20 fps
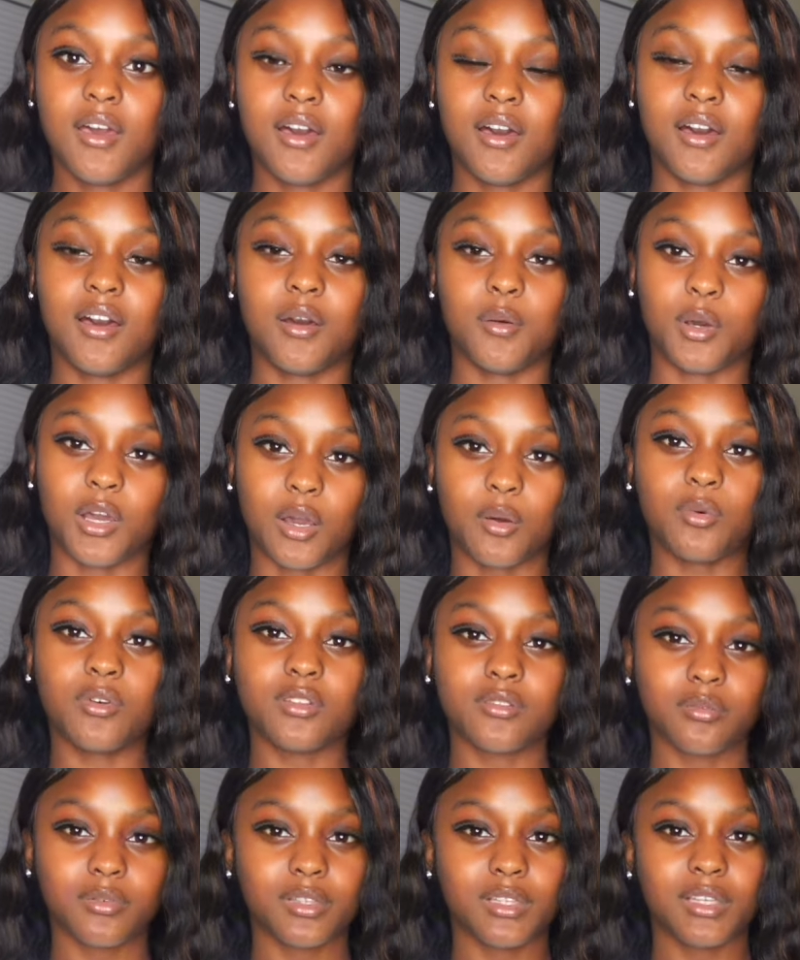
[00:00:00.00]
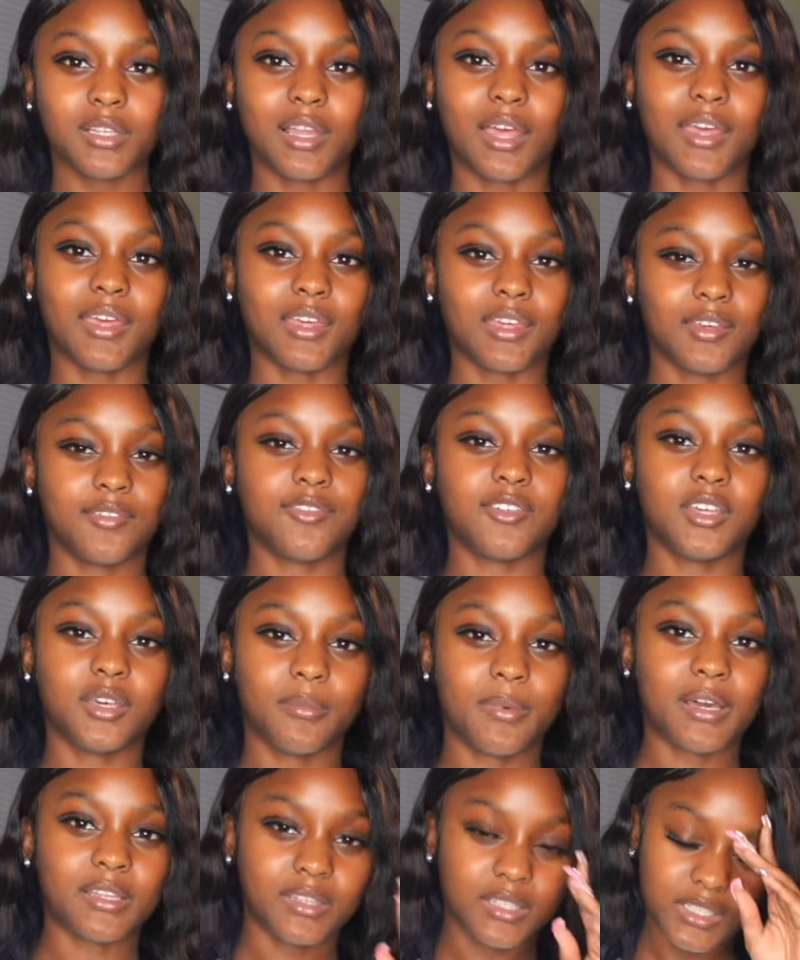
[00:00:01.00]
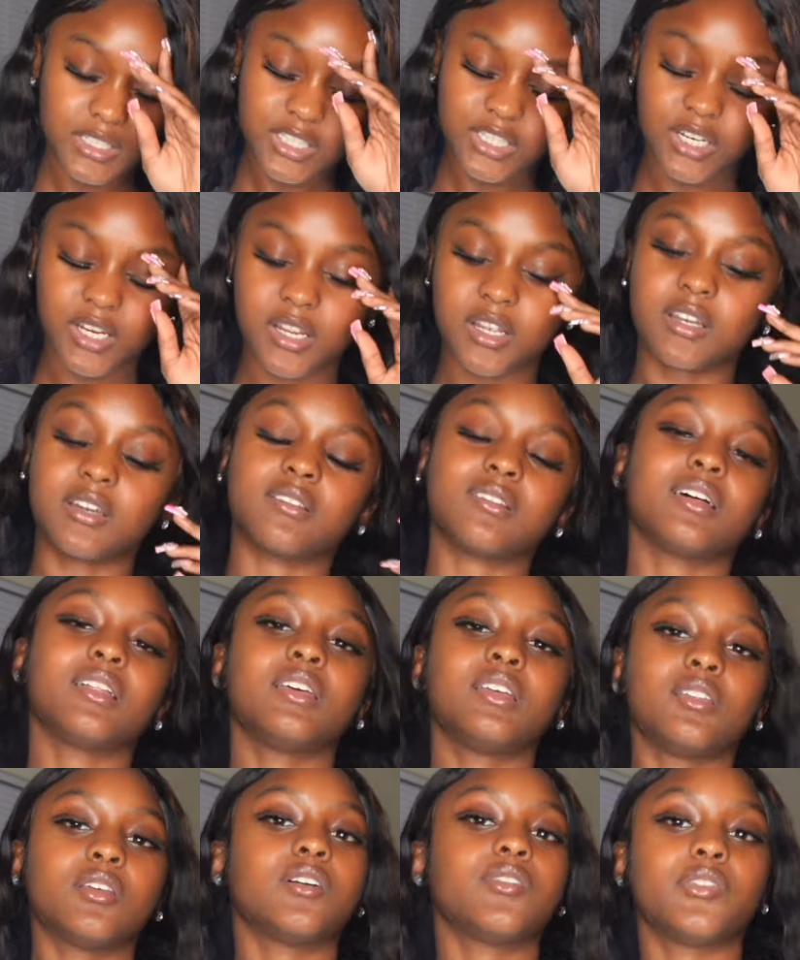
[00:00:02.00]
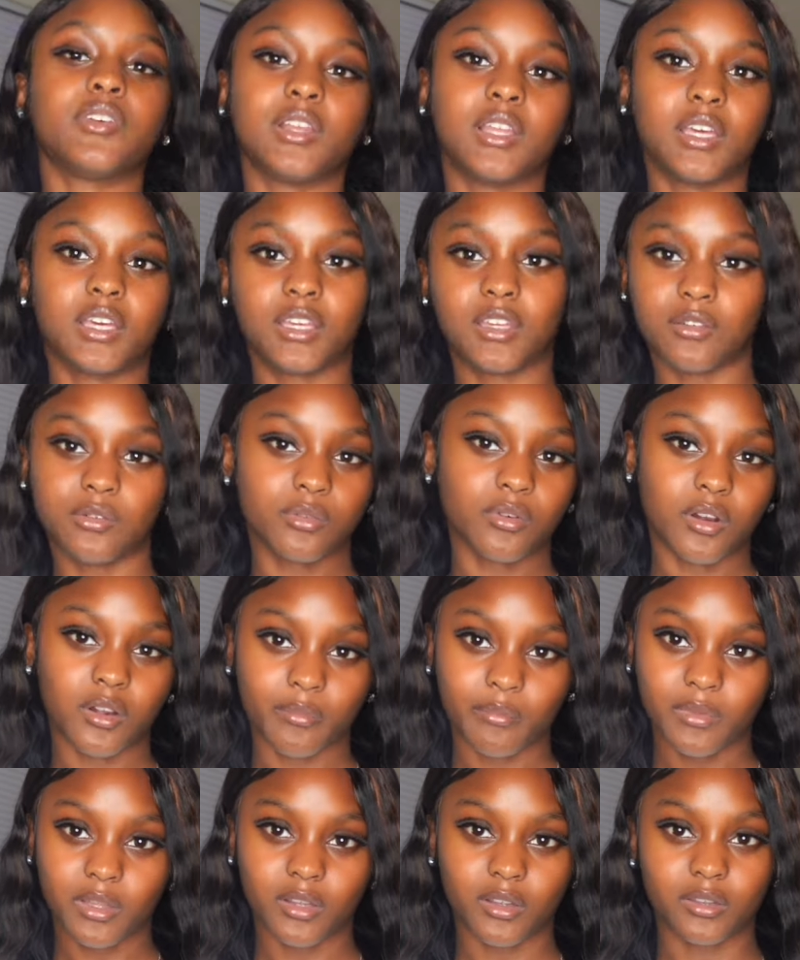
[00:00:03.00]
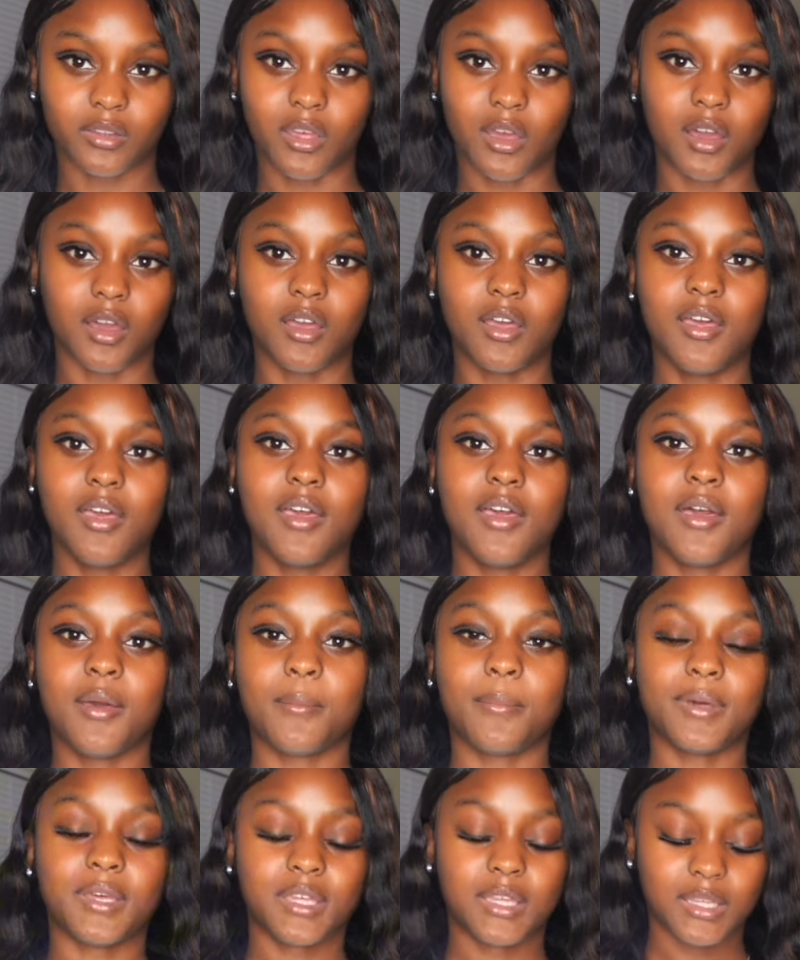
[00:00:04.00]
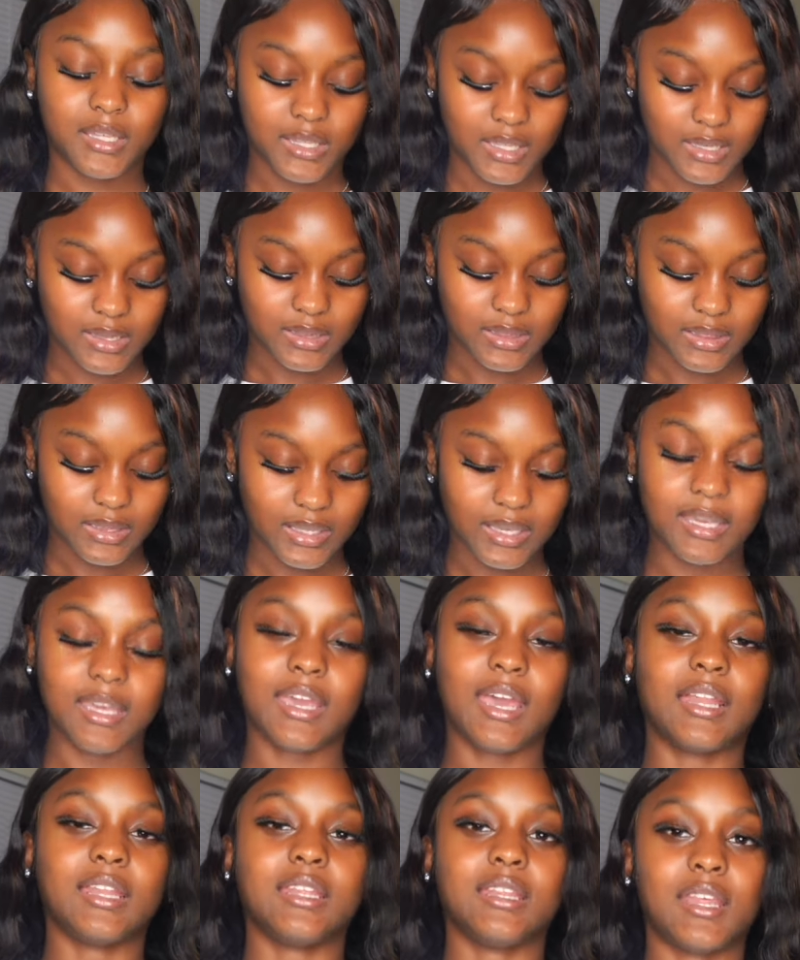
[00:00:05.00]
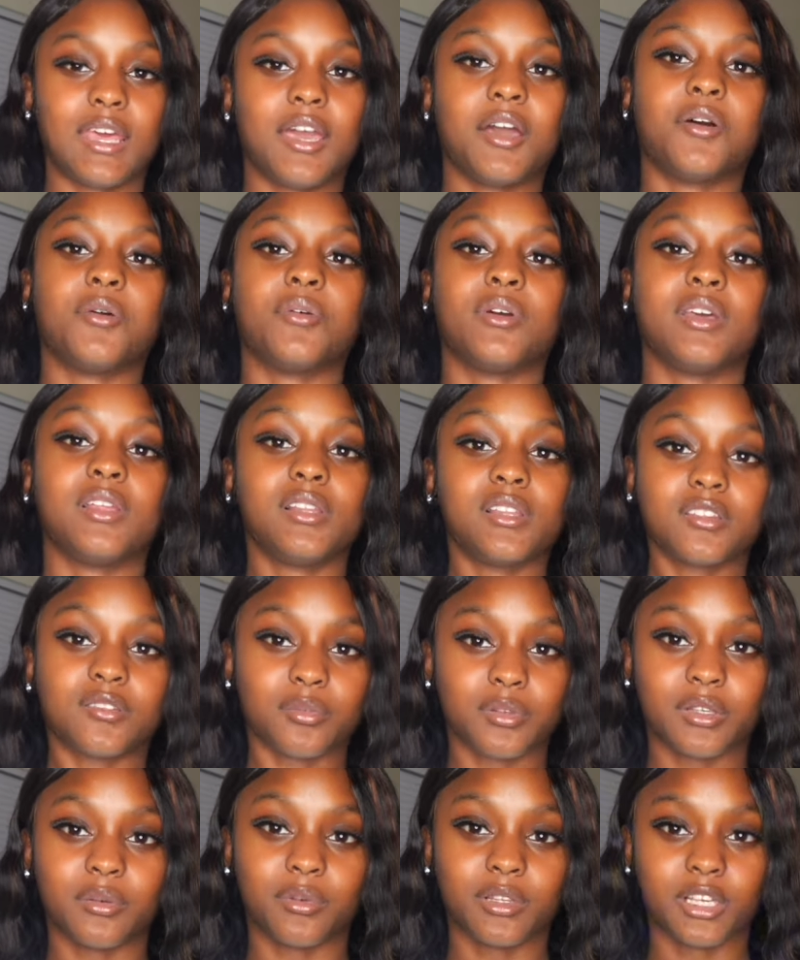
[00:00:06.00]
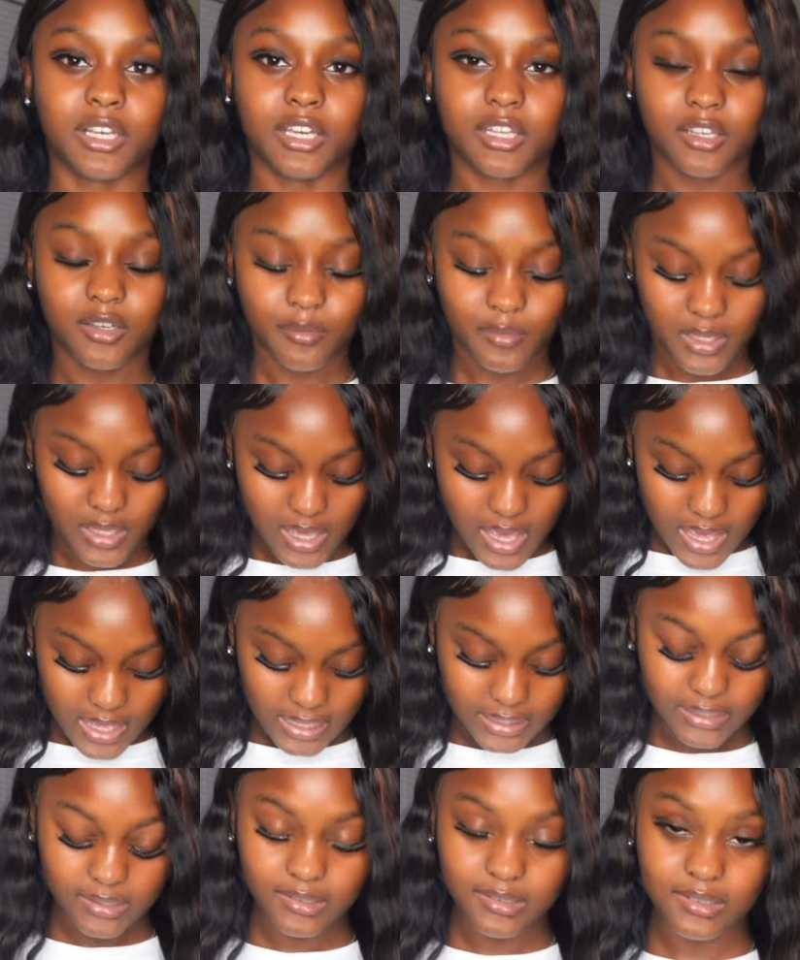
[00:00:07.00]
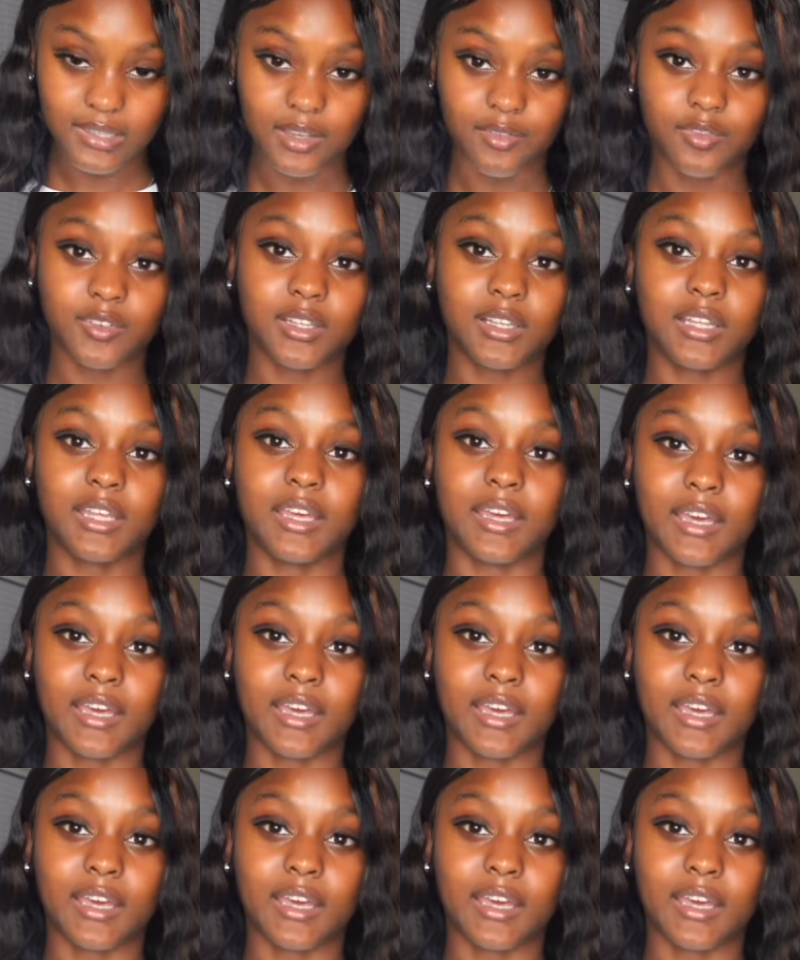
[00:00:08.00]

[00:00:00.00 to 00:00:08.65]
I was really, like, iffy about this shirt because I didn't know if it looked cute on me or not. But looking at it now, it looks really, really good on me. And this is definitely an